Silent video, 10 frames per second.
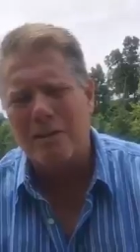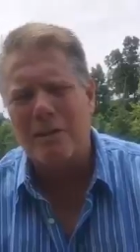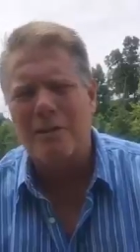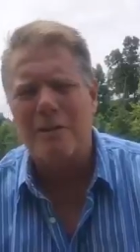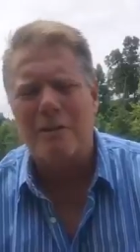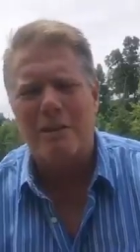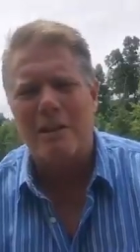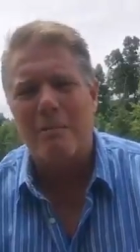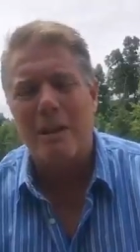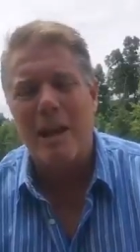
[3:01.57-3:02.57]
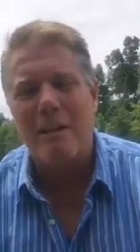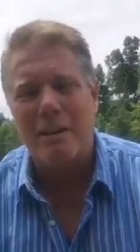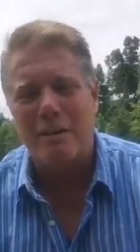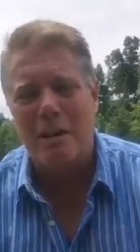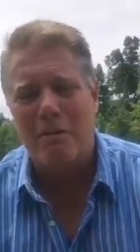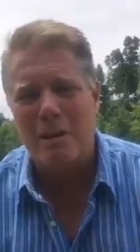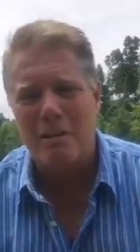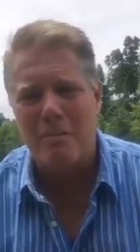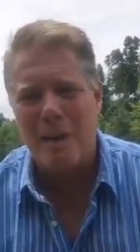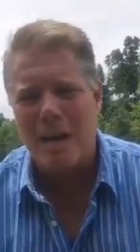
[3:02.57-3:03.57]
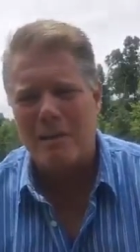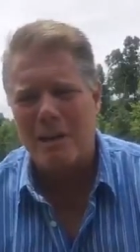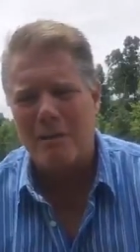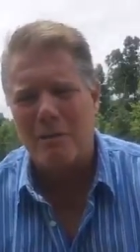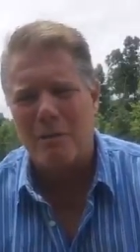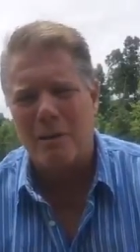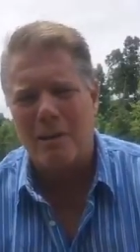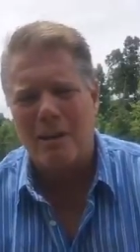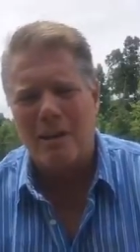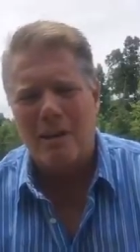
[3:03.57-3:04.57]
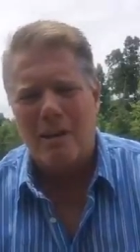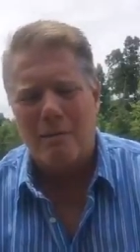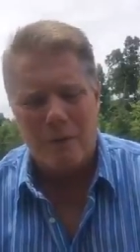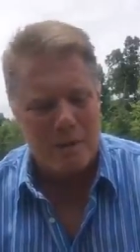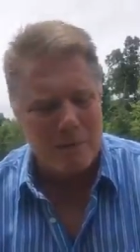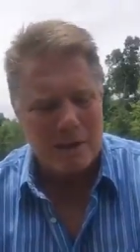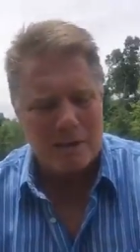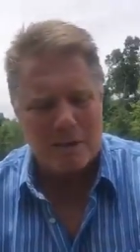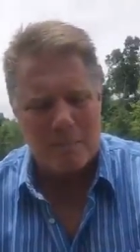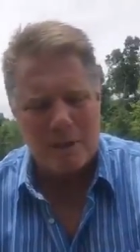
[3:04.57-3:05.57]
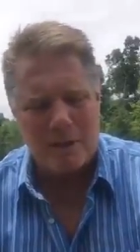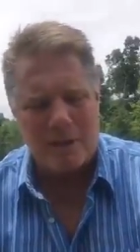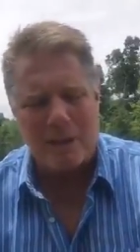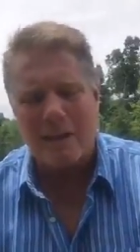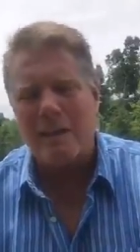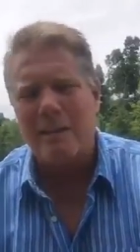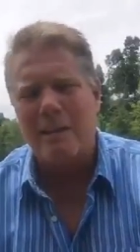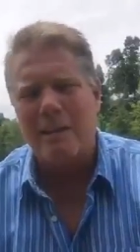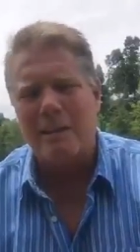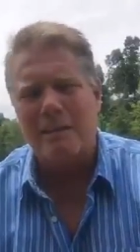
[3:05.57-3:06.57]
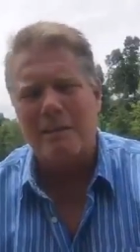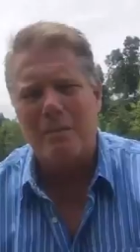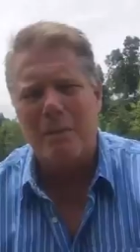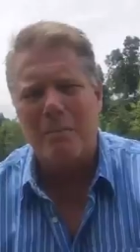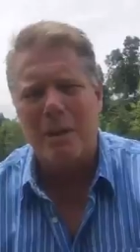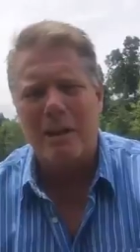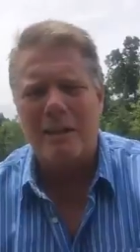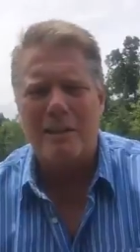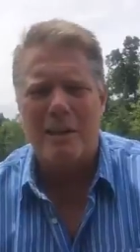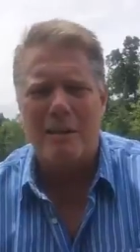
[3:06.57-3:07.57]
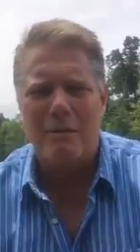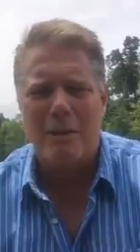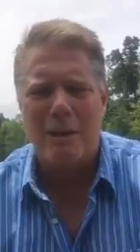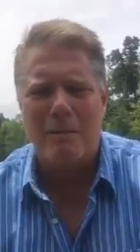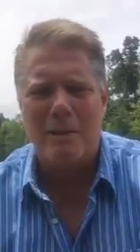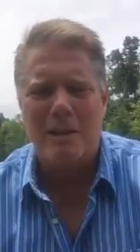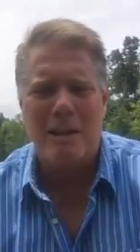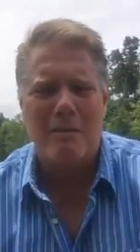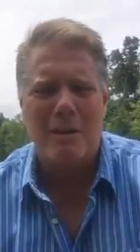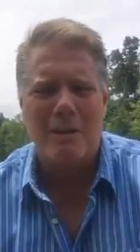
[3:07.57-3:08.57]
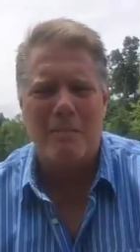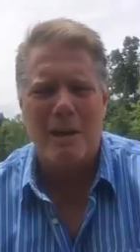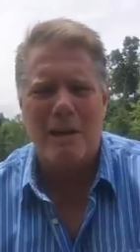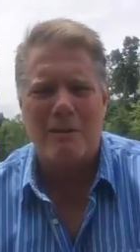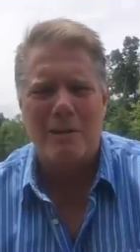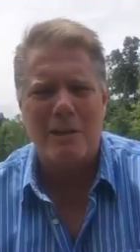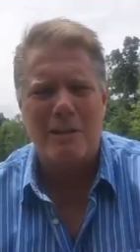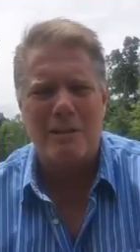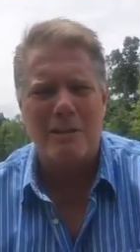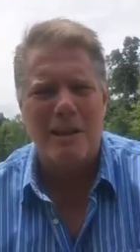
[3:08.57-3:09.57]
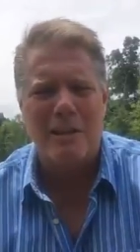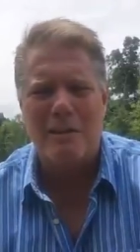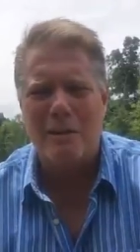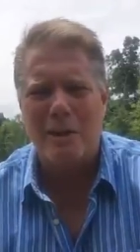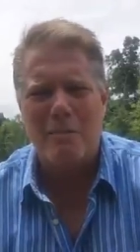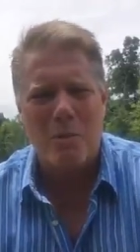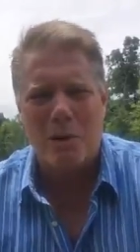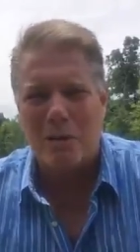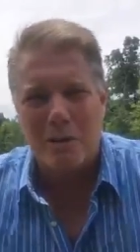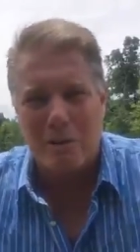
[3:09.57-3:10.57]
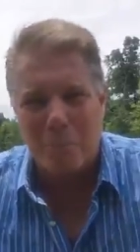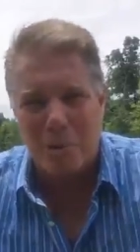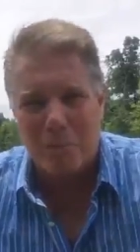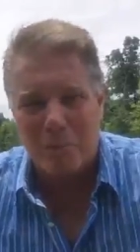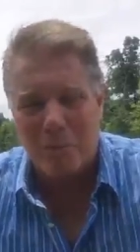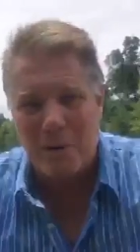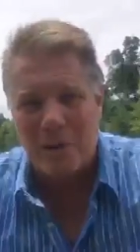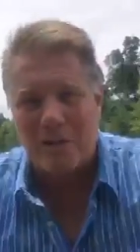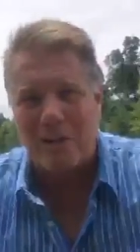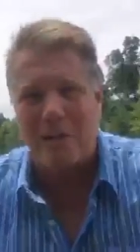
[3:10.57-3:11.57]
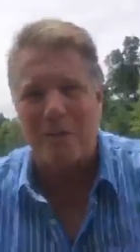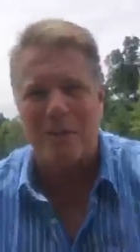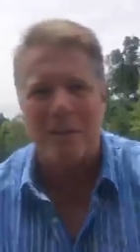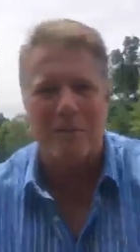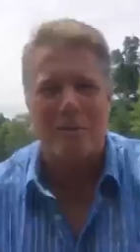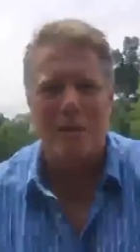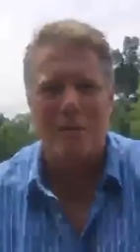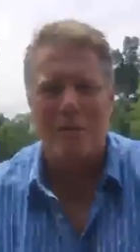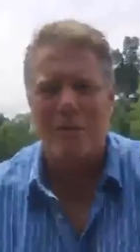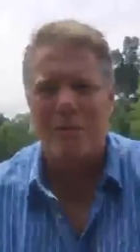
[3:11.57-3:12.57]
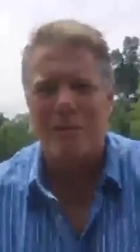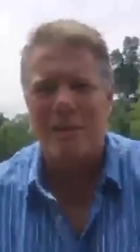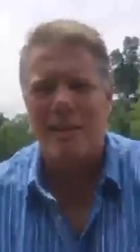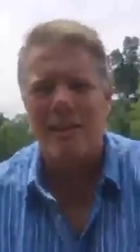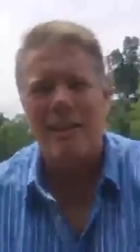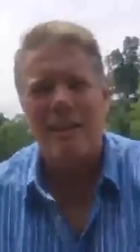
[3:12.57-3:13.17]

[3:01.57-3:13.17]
church service. I'm Catholic, so I went to a mass outdoor. A friend of mine called me, and he had been playing guitar for them and said, hey, why don't you come on out and see us? It's 9:30 in the morning, so that was perfect for me. I don't like to do anything really before 10. And